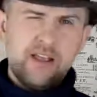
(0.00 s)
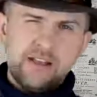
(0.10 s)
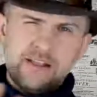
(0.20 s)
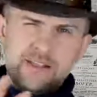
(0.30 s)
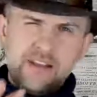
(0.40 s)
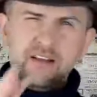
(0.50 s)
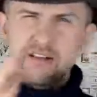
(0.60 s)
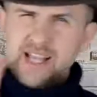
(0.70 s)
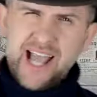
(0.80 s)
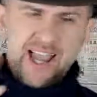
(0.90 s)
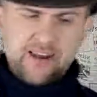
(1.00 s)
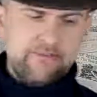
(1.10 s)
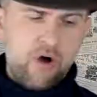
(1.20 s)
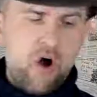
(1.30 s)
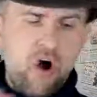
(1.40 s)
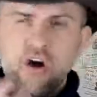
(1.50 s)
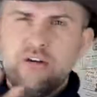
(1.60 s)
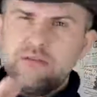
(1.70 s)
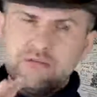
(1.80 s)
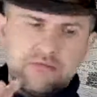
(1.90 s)
still kind of
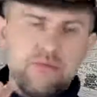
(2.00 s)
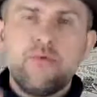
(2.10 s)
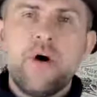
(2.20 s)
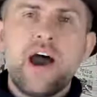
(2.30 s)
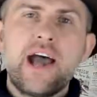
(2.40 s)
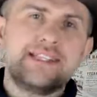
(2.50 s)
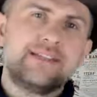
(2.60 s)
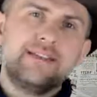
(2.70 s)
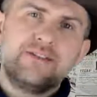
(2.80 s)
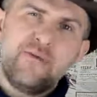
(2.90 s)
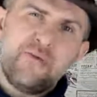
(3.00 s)
wasn't